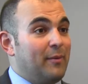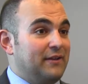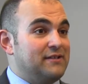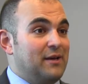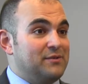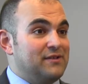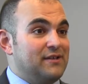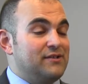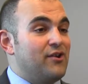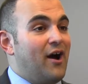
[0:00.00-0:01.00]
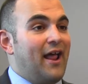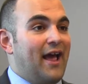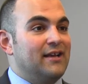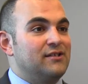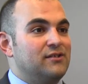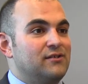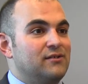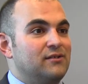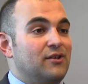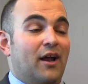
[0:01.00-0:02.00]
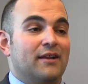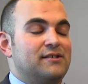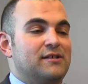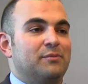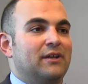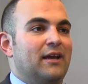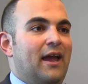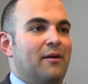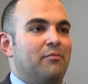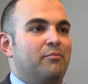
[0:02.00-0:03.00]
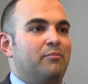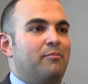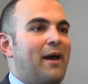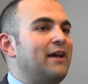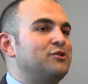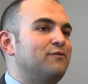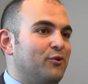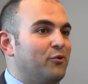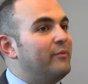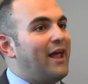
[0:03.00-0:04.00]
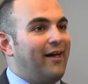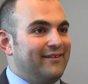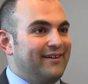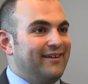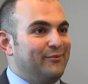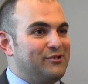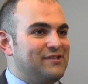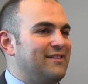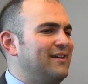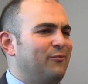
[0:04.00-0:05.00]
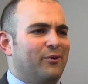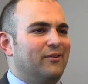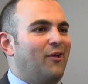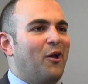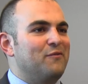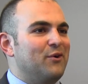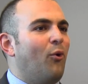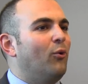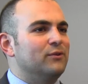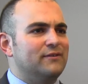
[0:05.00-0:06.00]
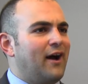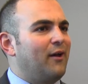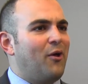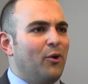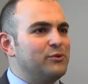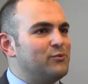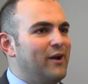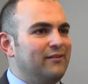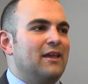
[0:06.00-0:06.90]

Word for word: about these substances, not as not as simply a bastion for criminality, which is I think what a lot of the old dialogue was around.